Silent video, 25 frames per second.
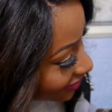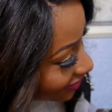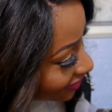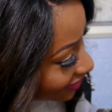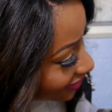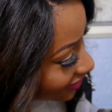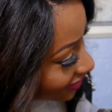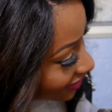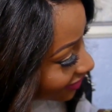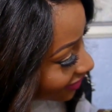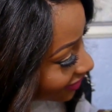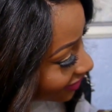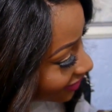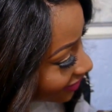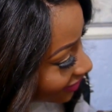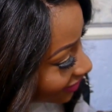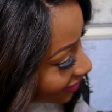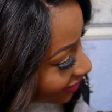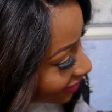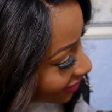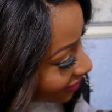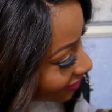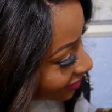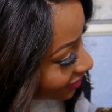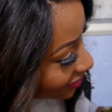Hmm?
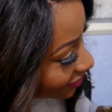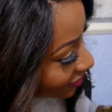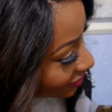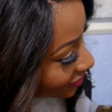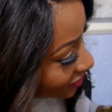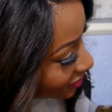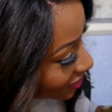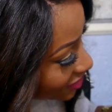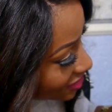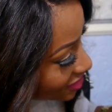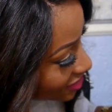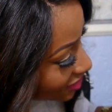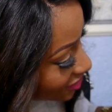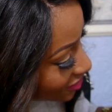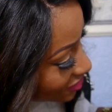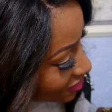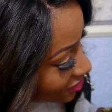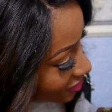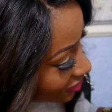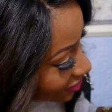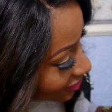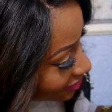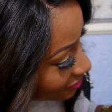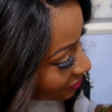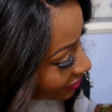Don't touch it
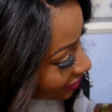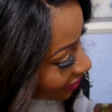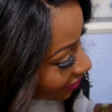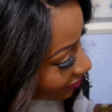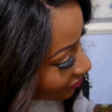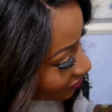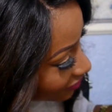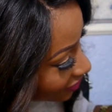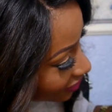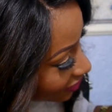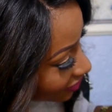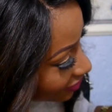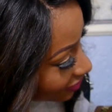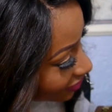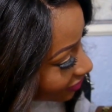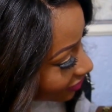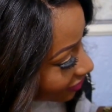because it's going to be heavy.